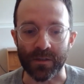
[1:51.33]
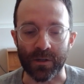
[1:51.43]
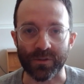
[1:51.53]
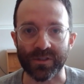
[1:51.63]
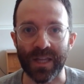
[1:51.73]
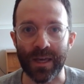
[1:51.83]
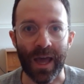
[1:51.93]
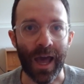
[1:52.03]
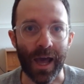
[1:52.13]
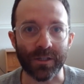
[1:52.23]
State
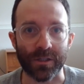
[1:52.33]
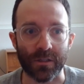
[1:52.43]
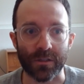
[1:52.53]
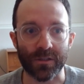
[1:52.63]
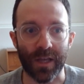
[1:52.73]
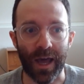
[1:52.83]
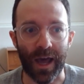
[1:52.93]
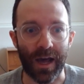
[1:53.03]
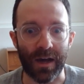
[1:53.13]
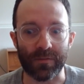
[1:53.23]
actors
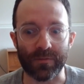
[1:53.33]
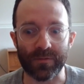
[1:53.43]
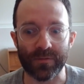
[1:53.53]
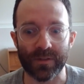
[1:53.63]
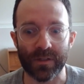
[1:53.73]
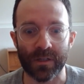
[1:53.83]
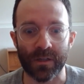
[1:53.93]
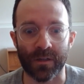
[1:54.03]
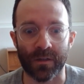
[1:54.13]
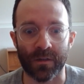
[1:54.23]
have
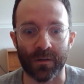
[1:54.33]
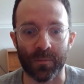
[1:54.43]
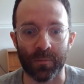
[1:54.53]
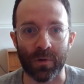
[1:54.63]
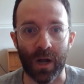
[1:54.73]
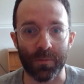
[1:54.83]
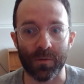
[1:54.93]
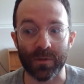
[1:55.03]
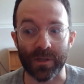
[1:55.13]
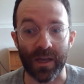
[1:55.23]

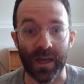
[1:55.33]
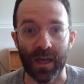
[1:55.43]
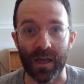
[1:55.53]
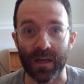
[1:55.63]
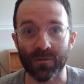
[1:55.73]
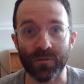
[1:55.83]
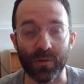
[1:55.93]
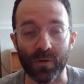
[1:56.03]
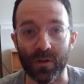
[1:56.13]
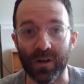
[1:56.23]
probably a
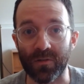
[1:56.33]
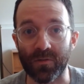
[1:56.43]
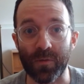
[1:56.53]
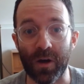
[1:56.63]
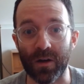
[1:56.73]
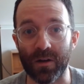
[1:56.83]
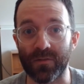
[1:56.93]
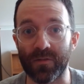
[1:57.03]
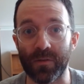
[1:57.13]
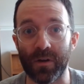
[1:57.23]
handful
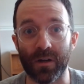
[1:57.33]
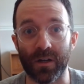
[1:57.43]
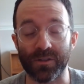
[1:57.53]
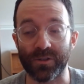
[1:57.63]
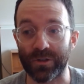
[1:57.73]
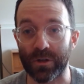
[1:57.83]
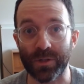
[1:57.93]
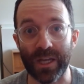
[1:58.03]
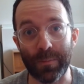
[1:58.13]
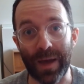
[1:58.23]
of
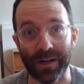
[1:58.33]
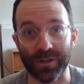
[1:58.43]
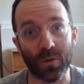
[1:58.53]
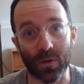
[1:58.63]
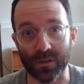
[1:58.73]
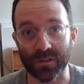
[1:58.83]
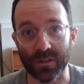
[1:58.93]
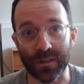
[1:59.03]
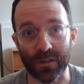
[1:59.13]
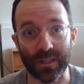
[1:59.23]
zero-day backdoors
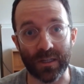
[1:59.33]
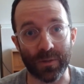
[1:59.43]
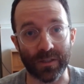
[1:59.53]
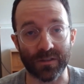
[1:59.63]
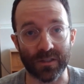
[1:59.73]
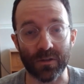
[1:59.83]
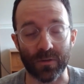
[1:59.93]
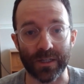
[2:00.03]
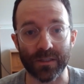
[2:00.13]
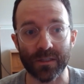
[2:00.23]
that they're keeping secret